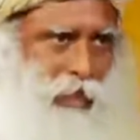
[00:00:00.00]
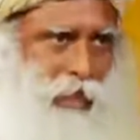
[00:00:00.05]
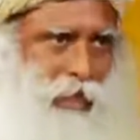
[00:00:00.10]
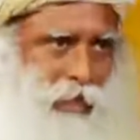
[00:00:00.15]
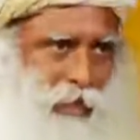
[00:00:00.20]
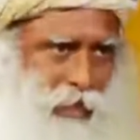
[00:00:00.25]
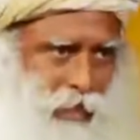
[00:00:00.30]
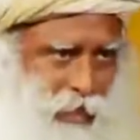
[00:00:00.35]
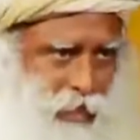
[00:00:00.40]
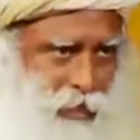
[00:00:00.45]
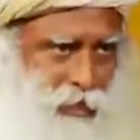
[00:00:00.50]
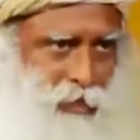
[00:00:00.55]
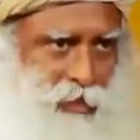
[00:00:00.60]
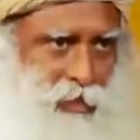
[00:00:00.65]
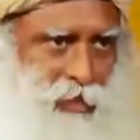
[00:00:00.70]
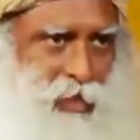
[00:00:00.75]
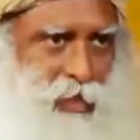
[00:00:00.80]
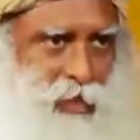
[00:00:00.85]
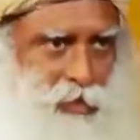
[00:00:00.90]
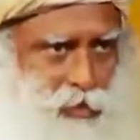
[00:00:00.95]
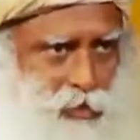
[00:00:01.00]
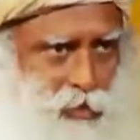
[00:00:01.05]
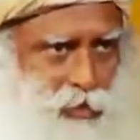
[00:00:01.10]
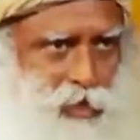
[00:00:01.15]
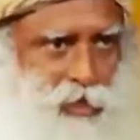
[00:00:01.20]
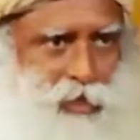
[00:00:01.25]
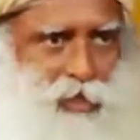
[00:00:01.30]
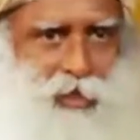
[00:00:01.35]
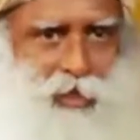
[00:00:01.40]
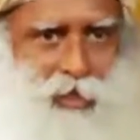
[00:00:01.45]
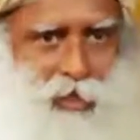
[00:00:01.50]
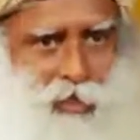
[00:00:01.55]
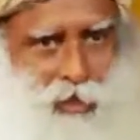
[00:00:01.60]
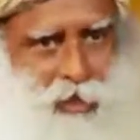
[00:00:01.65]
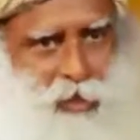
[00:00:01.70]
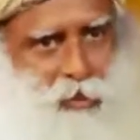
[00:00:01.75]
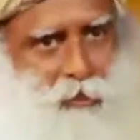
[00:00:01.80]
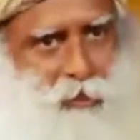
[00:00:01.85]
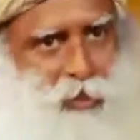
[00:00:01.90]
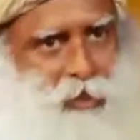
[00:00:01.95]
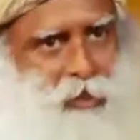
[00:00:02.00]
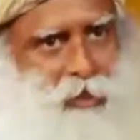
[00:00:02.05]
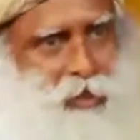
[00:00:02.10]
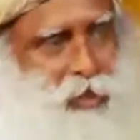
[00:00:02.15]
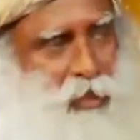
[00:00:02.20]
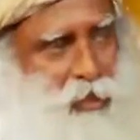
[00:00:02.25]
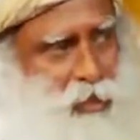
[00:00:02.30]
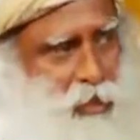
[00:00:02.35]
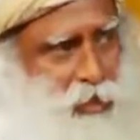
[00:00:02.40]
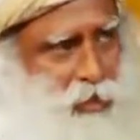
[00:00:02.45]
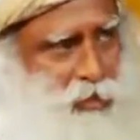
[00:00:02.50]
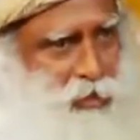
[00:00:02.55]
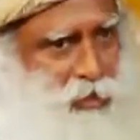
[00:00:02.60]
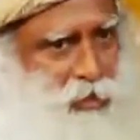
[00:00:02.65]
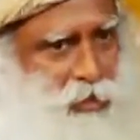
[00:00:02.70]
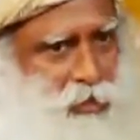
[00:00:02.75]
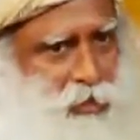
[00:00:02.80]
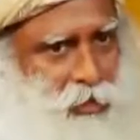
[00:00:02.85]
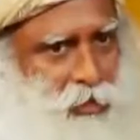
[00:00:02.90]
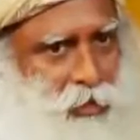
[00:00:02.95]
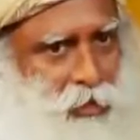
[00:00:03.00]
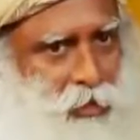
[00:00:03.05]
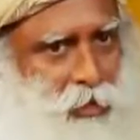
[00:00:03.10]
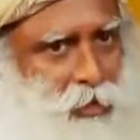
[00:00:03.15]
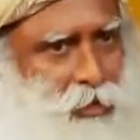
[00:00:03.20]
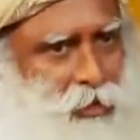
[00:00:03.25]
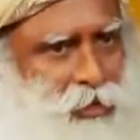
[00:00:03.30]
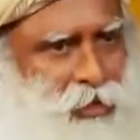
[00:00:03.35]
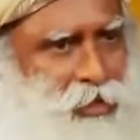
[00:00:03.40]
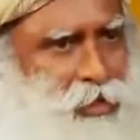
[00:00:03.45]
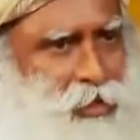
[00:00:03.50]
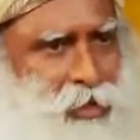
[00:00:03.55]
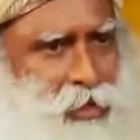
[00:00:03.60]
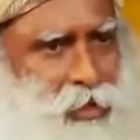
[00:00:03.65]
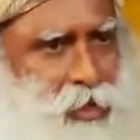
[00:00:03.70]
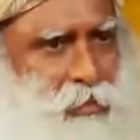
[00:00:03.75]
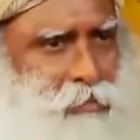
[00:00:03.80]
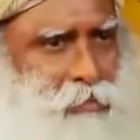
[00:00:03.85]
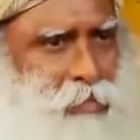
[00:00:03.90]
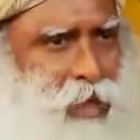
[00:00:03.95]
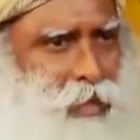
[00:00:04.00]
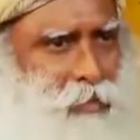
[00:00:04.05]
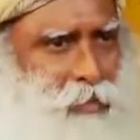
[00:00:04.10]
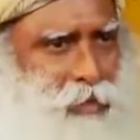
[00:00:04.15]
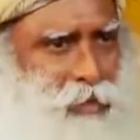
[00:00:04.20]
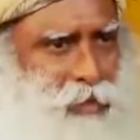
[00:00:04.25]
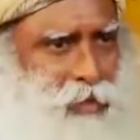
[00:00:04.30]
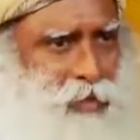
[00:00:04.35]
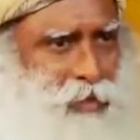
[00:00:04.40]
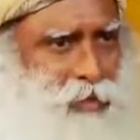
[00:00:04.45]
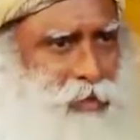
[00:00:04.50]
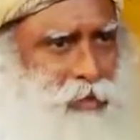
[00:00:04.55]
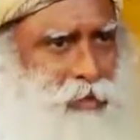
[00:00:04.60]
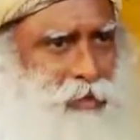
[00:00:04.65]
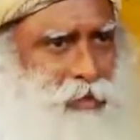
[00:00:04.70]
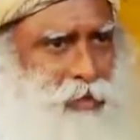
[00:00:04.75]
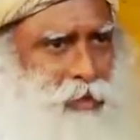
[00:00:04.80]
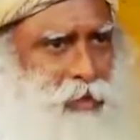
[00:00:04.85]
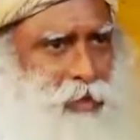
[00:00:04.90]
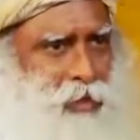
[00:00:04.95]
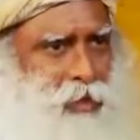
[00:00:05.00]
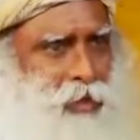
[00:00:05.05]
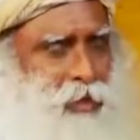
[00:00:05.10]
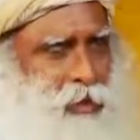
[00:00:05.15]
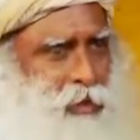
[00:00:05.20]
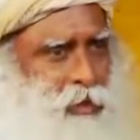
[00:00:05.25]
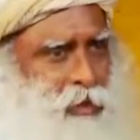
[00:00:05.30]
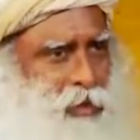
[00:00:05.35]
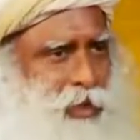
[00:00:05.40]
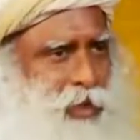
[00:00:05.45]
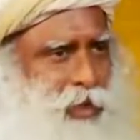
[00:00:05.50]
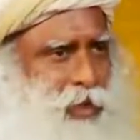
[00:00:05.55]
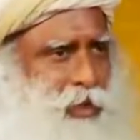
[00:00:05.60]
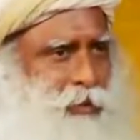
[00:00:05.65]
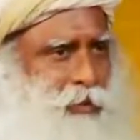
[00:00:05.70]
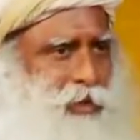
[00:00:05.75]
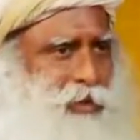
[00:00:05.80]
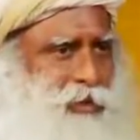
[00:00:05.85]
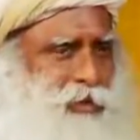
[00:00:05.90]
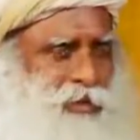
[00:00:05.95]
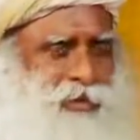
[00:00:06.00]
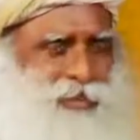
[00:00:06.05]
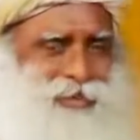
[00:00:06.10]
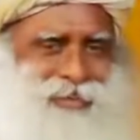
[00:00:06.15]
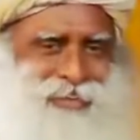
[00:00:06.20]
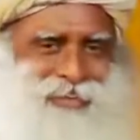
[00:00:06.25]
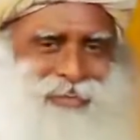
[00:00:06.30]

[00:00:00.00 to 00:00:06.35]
like health, education, nourishment, ecology. This is not my business. You know, like I went